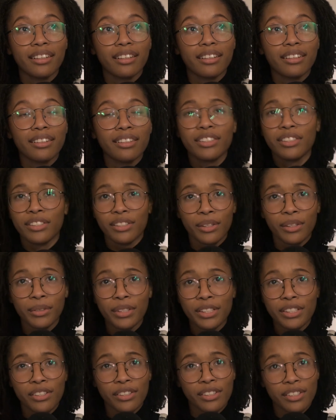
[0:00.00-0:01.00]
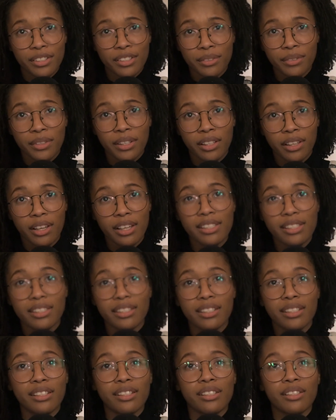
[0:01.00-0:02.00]
slowly started to realize that
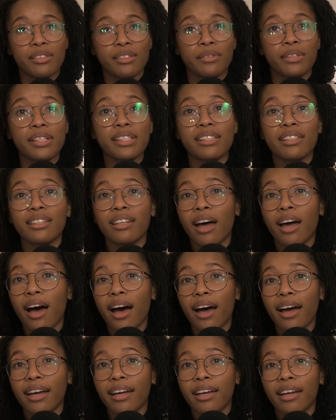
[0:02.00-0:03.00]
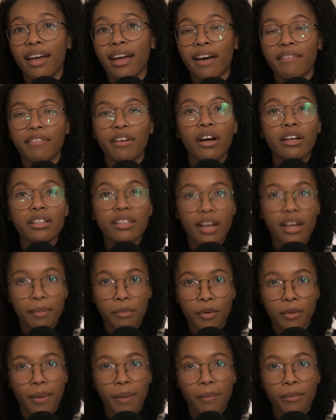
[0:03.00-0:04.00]
it is the reason I have a hard
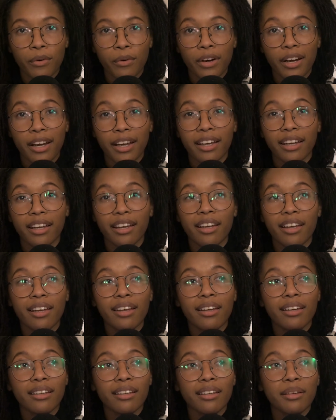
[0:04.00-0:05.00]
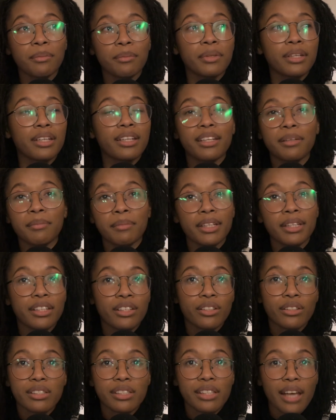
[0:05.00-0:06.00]
time remembering, completing
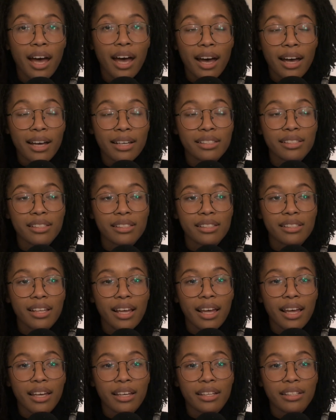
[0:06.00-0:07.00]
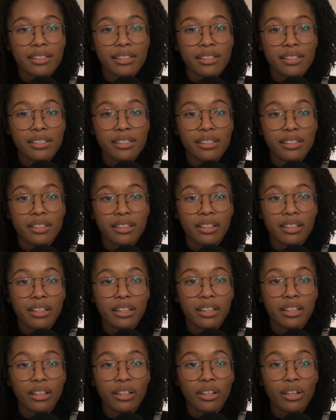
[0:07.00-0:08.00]
menial tasks,
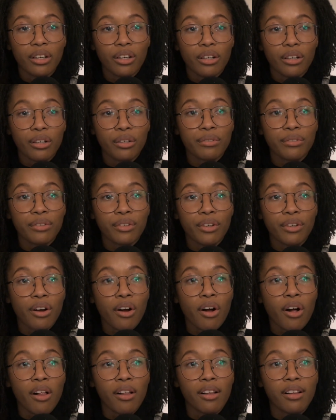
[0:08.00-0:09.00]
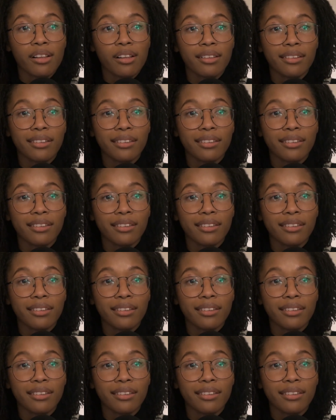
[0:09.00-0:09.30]
and overall,